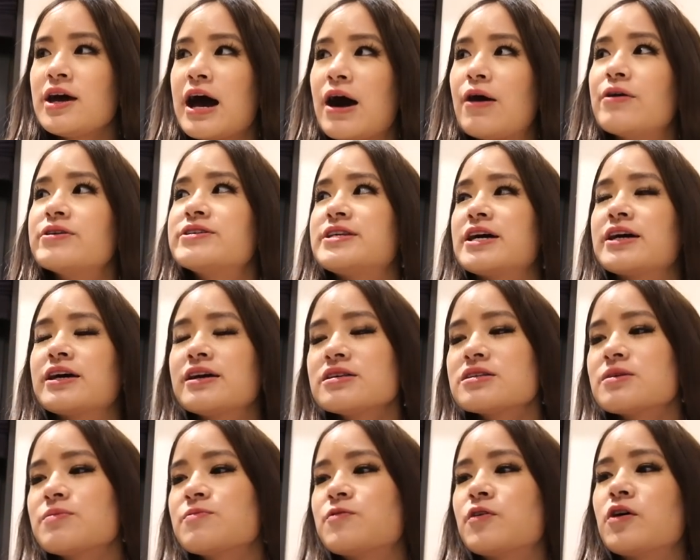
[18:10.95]
I was taking
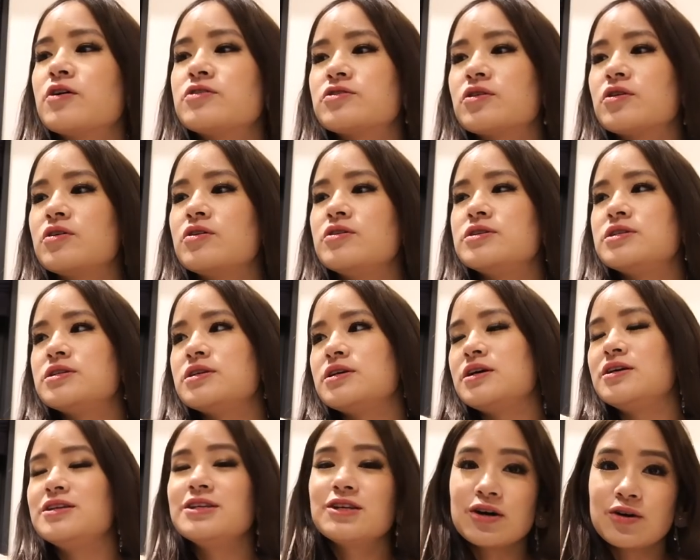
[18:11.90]
some photos
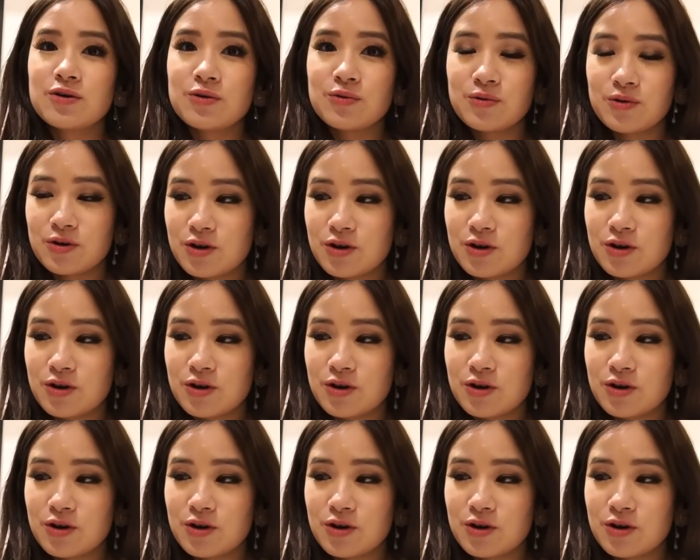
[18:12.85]
in the